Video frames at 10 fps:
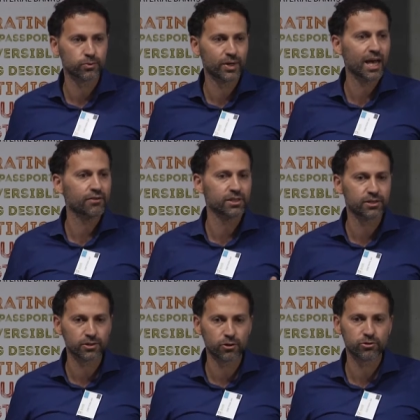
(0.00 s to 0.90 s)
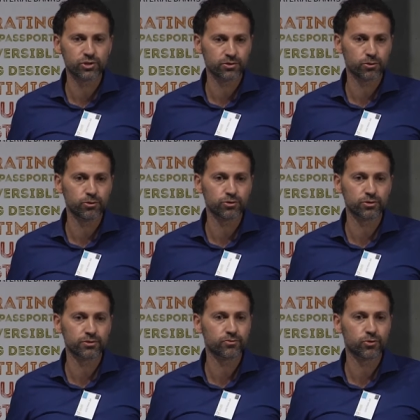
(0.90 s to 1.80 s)
We have the technology
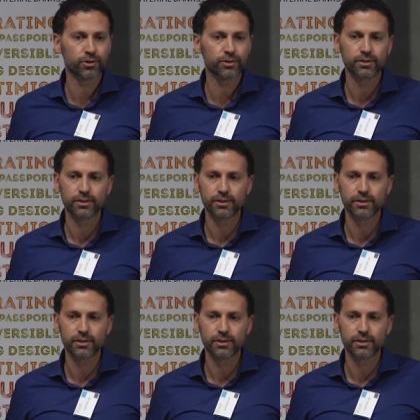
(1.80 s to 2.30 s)
solutions for